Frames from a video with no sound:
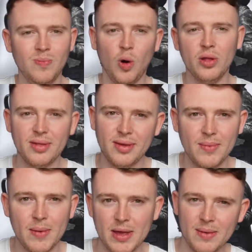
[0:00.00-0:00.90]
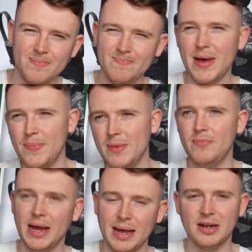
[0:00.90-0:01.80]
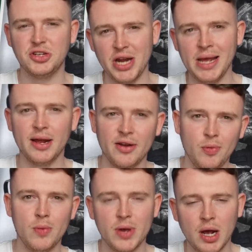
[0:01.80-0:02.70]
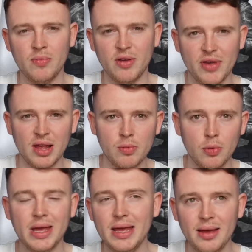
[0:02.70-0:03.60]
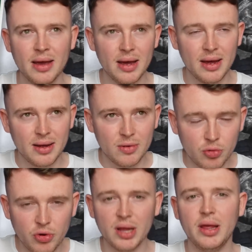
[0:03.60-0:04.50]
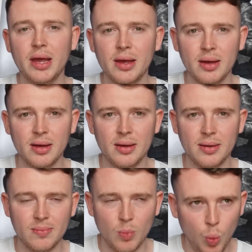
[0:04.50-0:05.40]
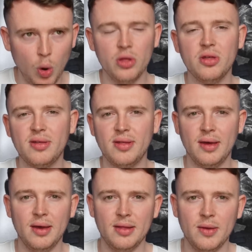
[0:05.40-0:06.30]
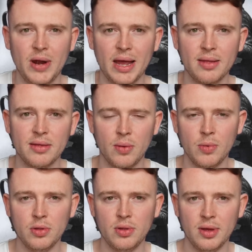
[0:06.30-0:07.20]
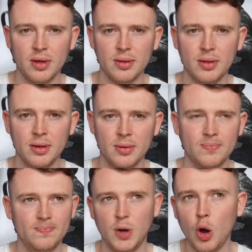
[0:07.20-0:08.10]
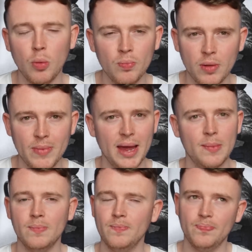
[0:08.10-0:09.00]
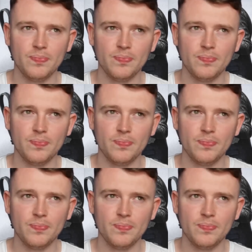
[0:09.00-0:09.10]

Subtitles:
want to maybe bring in a striker if one becomes available. He really wants to bring in someone to complement